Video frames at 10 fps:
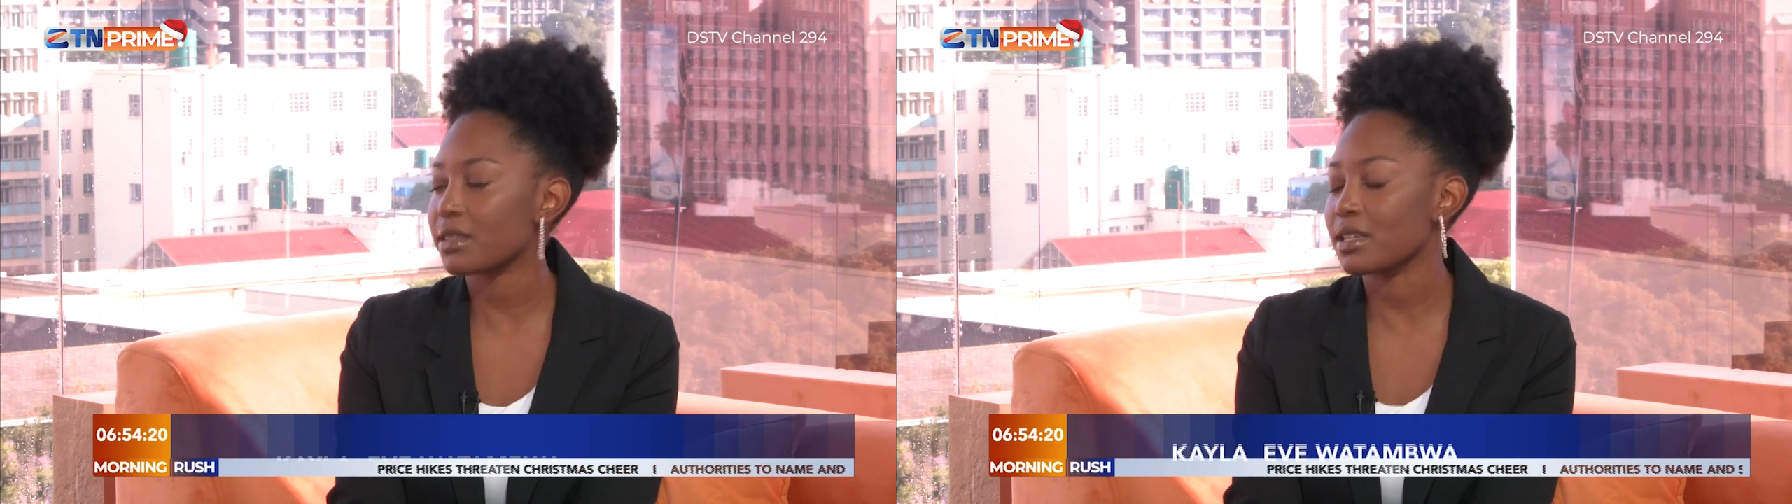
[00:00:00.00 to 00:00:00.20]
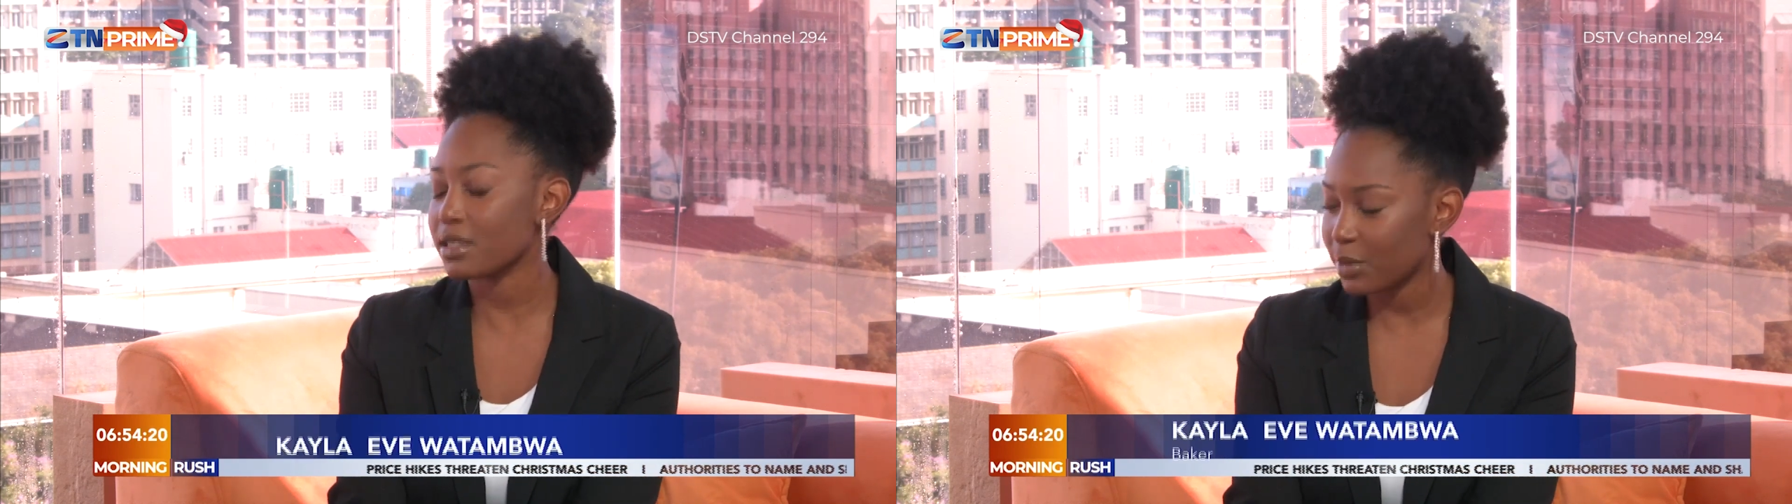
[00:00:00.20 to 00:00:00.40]

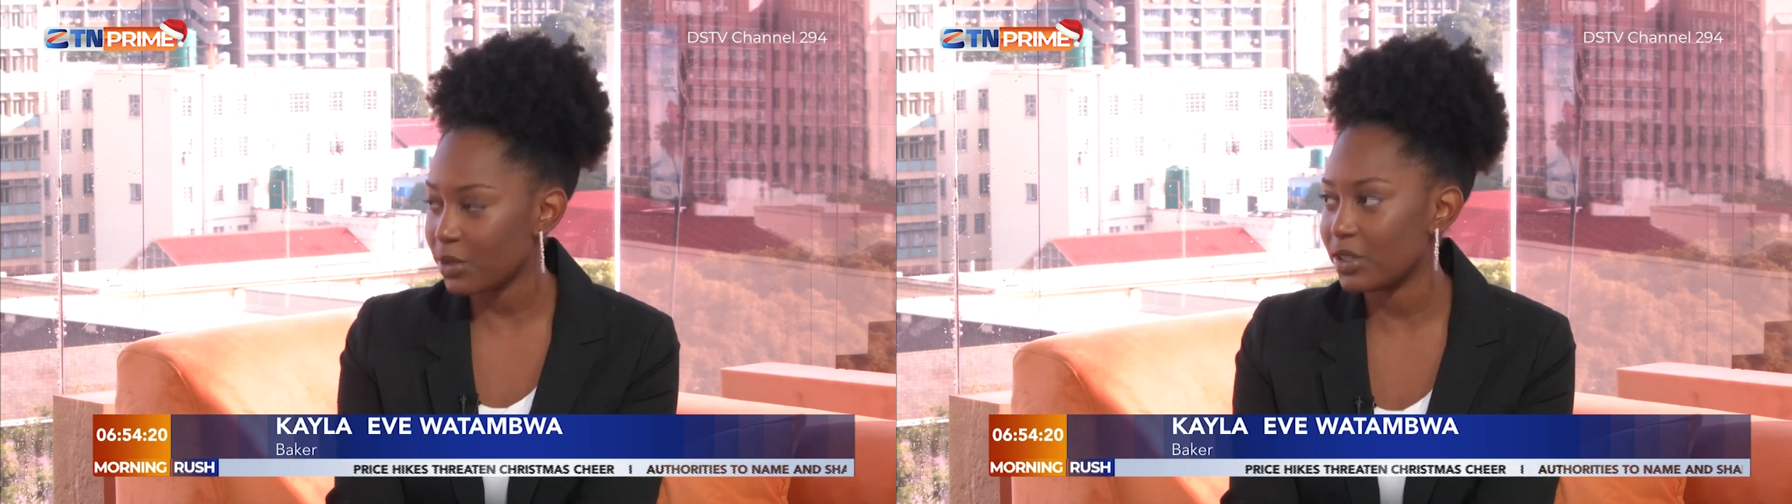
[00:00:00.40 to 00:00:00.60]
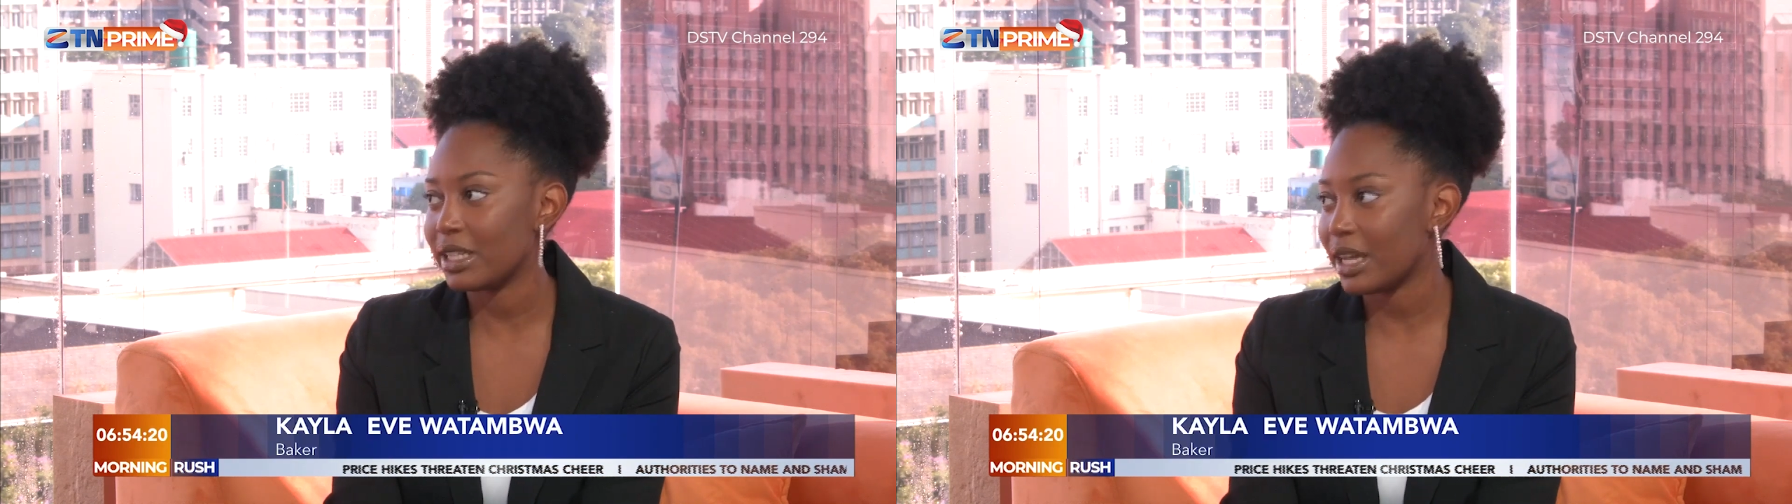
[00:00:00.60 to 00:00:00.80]
things have been
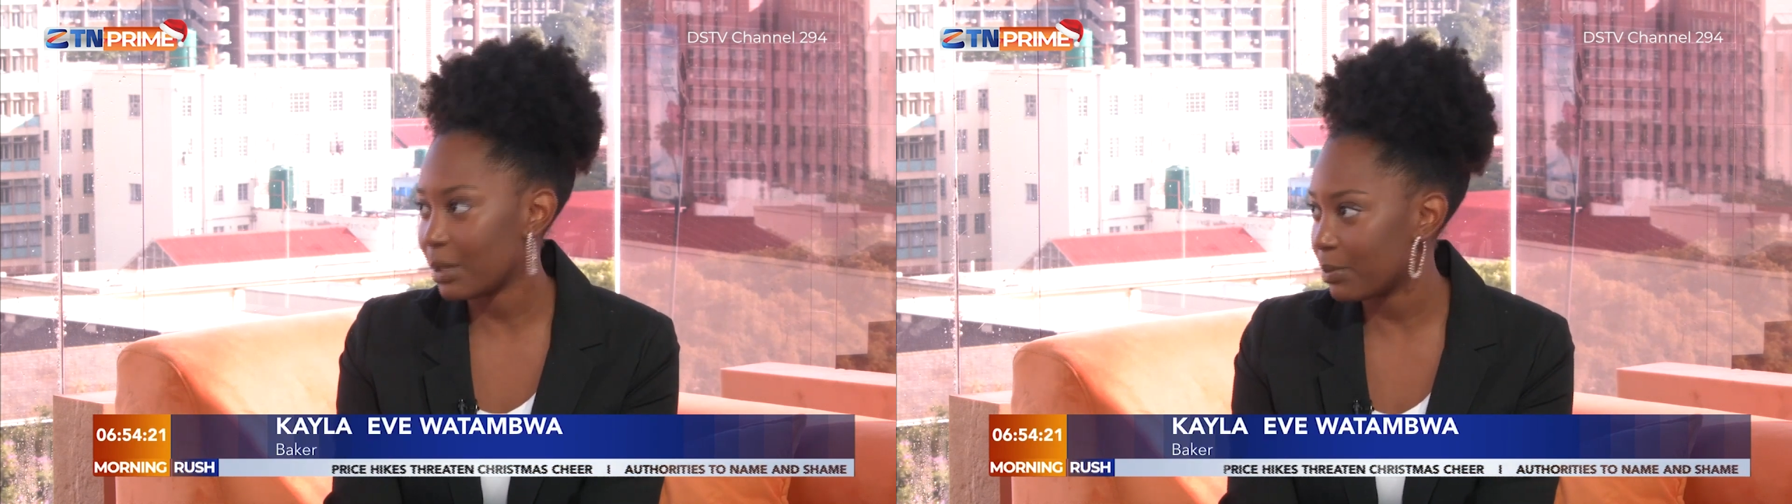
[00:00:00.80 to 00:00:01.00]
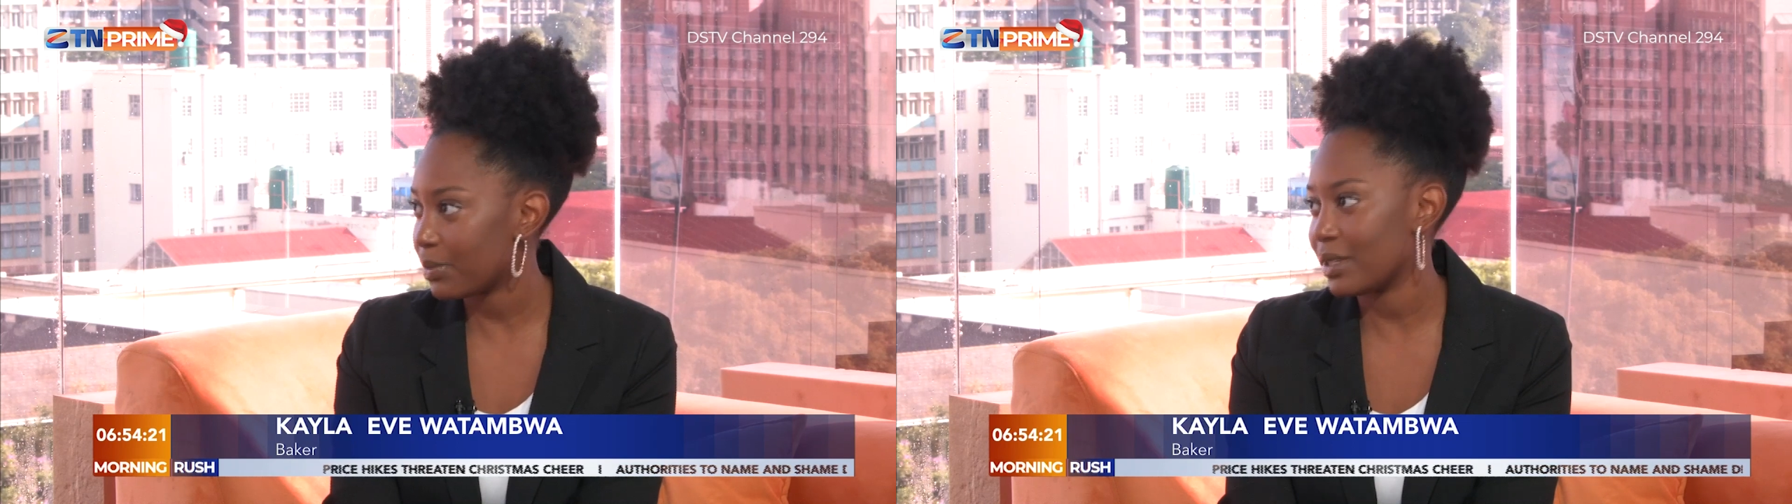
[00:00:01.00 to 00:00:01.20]
really
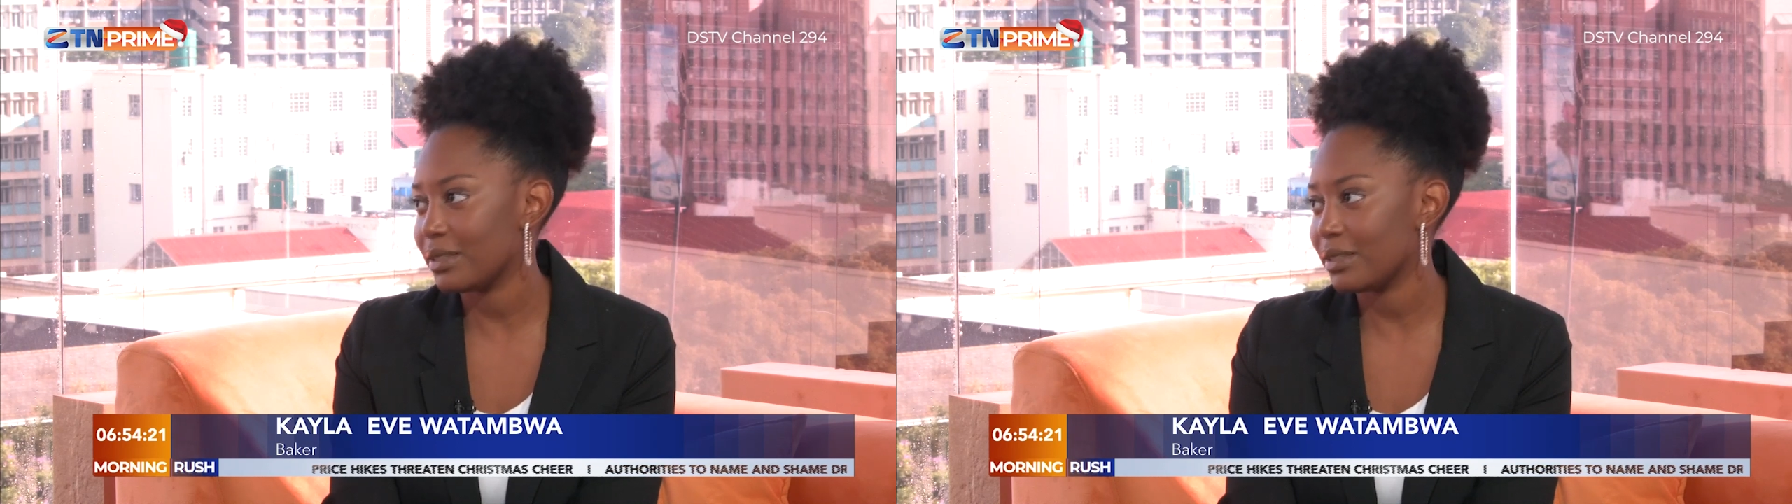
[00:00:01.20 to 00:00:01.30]
up and,